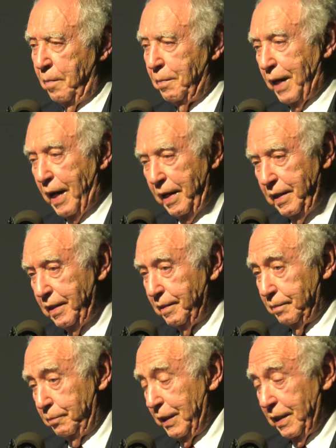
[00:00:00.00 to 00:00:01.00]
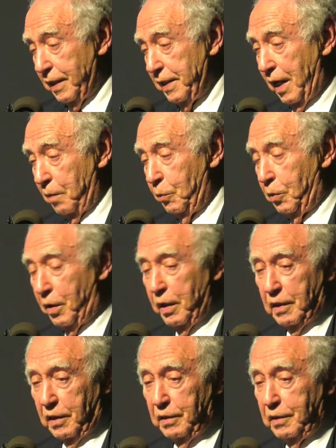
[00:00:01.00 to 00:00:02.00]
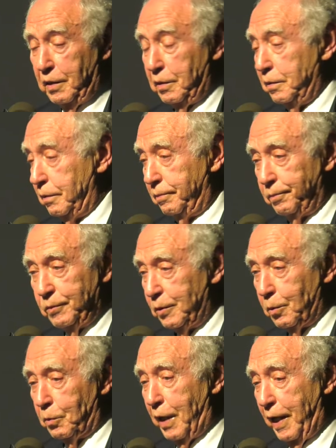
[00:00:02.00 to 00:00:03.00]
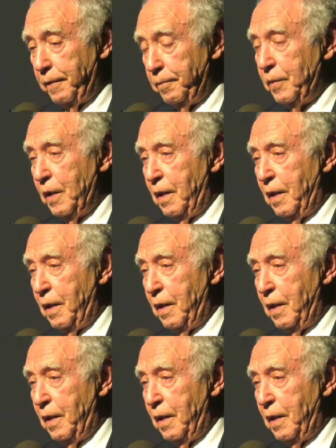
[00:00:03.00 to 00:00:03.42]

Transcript: But I, being a young boy, continued to run.